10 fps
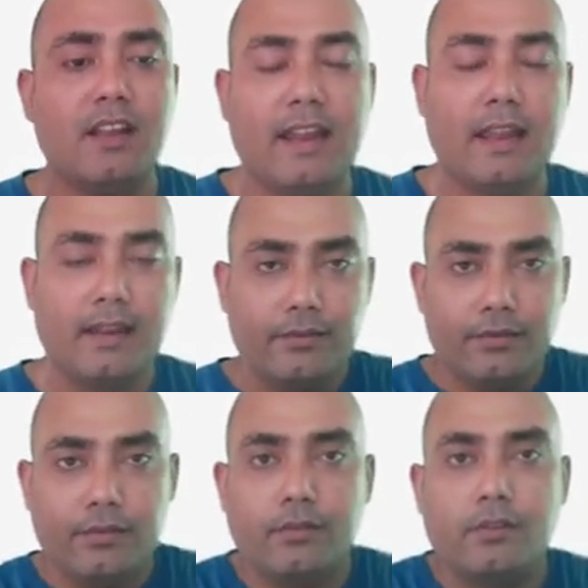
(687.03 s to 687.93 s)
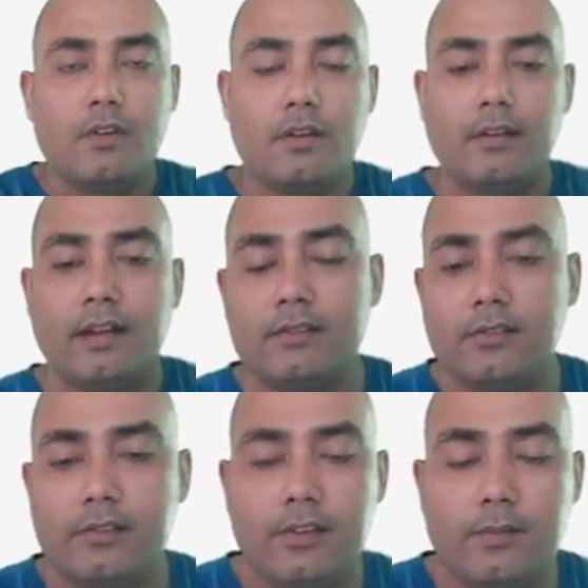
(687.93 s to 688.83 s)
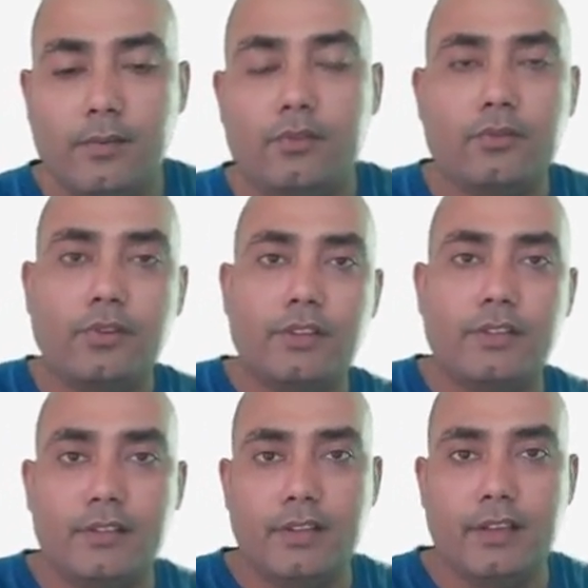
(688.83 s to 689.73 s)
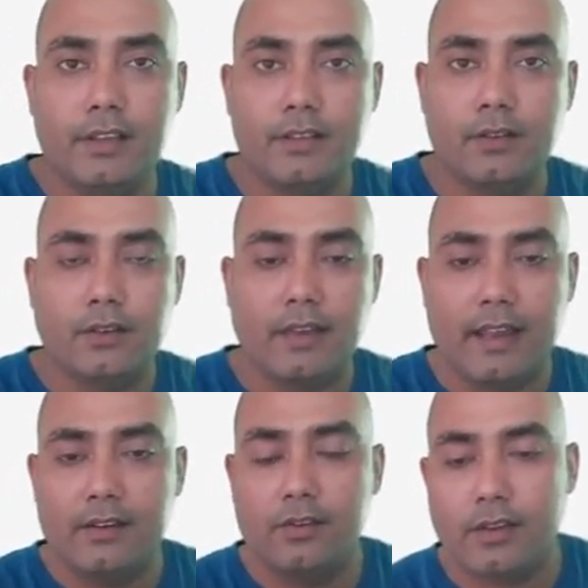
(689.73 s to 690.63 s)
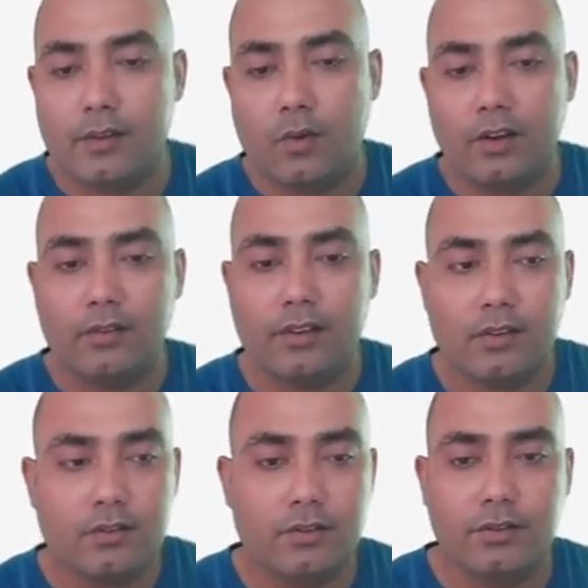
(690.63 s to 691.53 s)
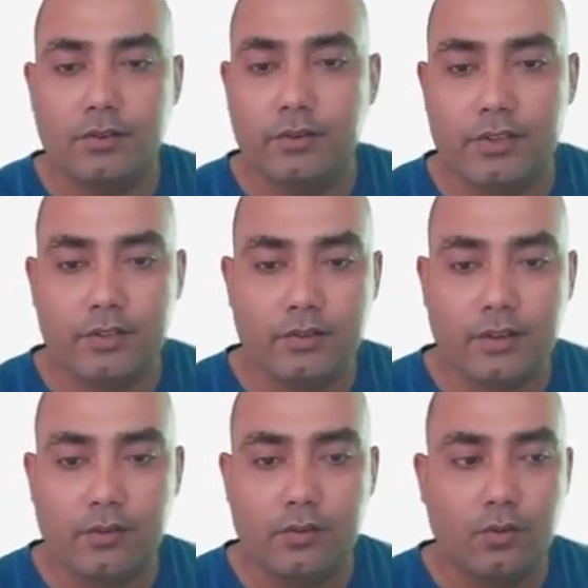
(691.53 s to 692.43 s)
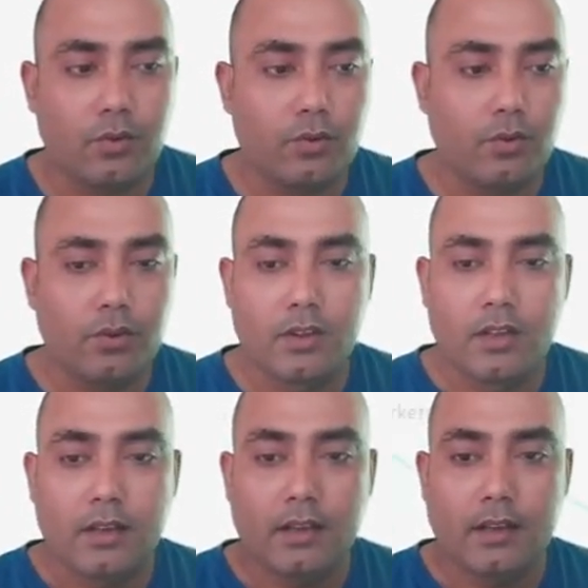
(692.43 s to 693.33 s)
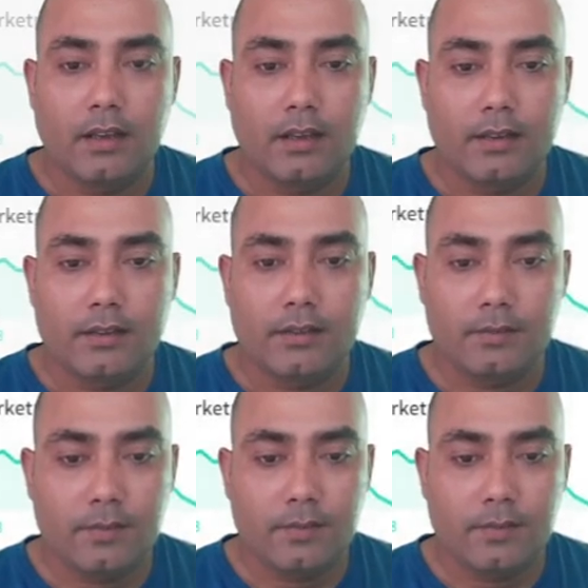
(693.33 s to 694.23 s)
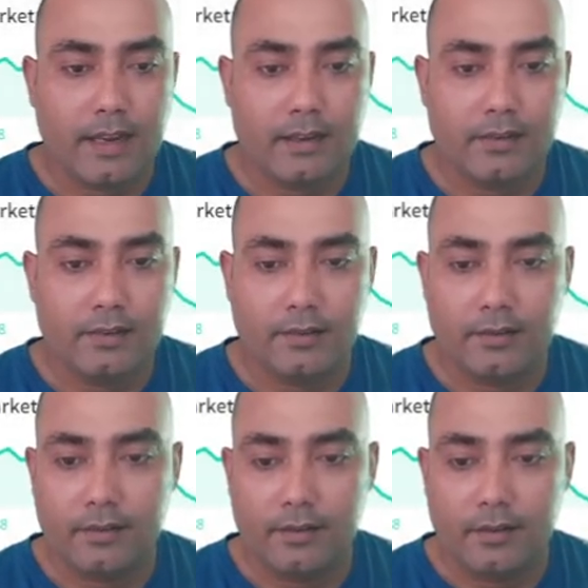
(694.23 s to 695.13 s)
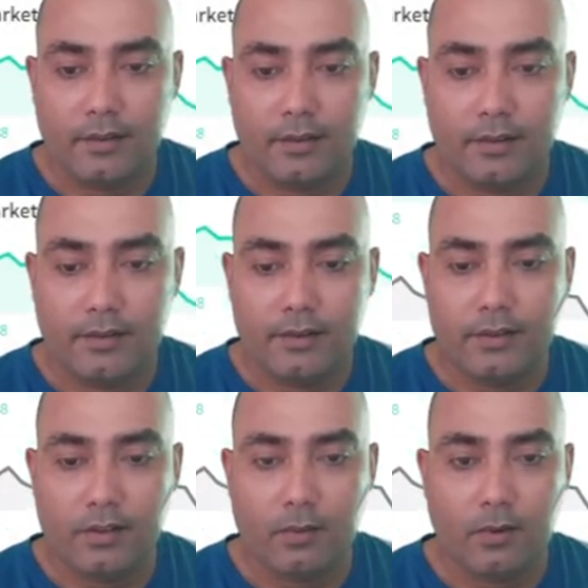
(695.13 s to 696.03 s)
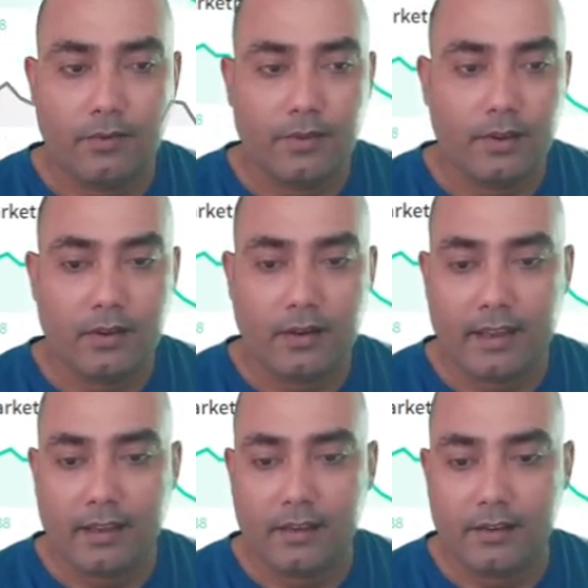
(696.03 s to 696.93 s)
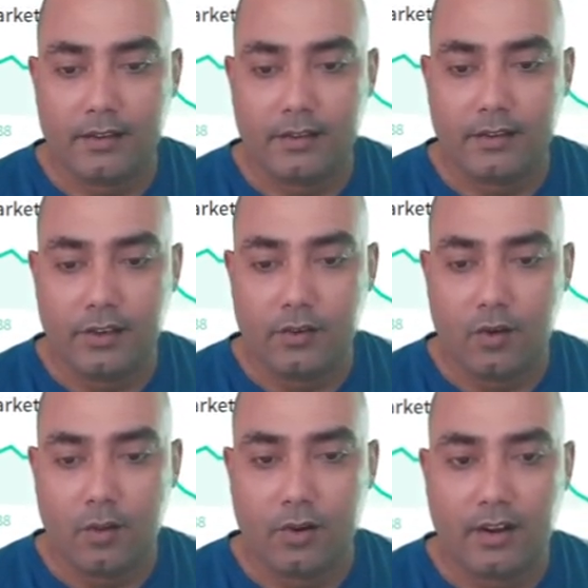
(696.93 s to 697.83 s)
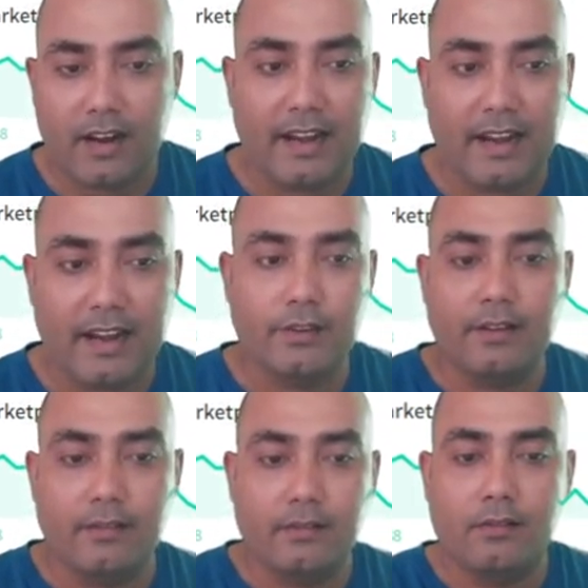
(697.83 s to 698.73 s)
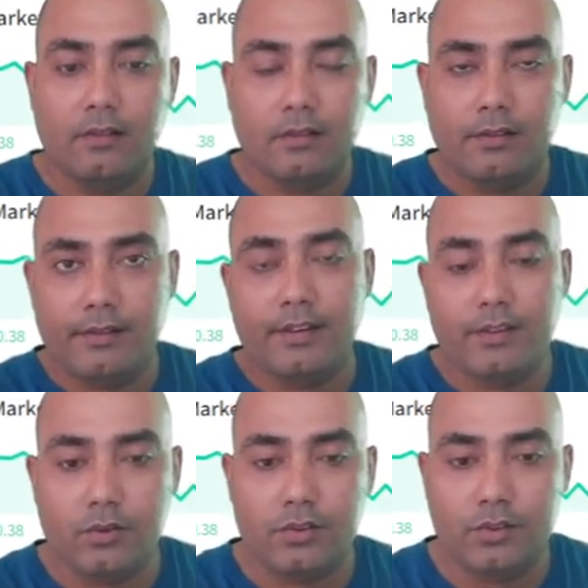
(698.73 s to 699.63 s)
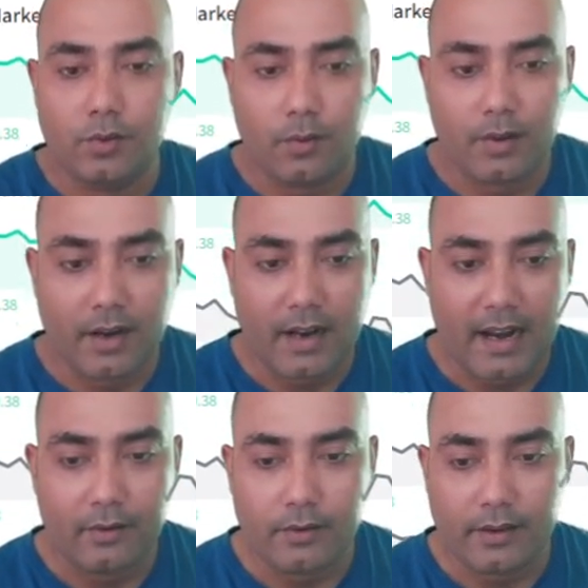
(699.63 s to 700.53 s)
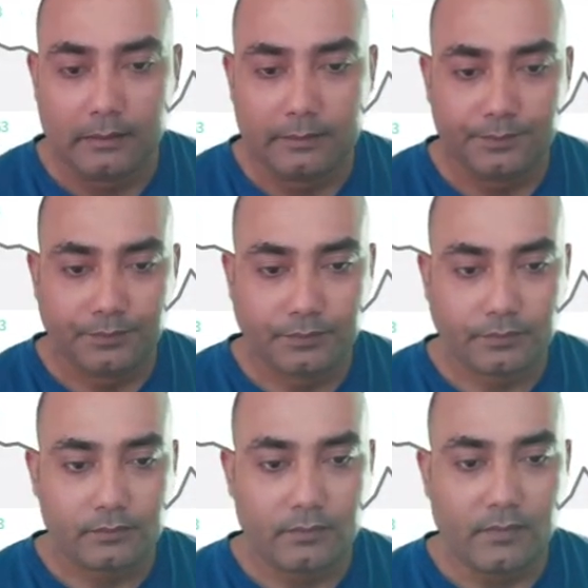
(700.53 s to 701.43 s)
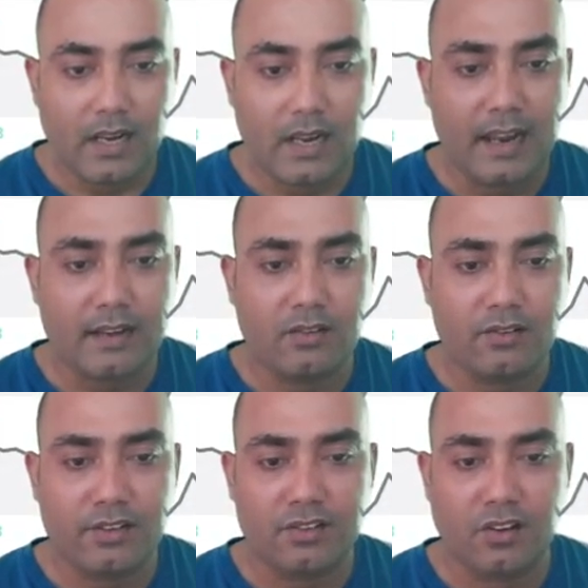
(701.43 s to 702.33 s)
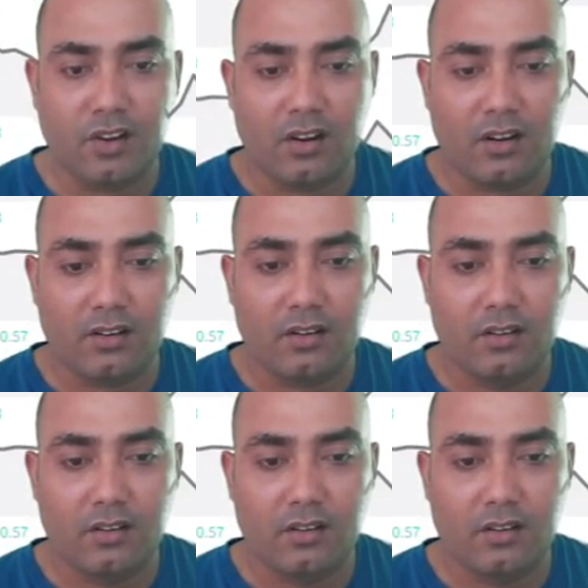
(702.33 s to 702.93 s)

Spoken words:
And if you gradually keep on doing these things, okay, and you can, what you can also do is you can go to estimate and read some of their, like here is a newcomer guide, you can read those newcomer guide, okay, and contest all art.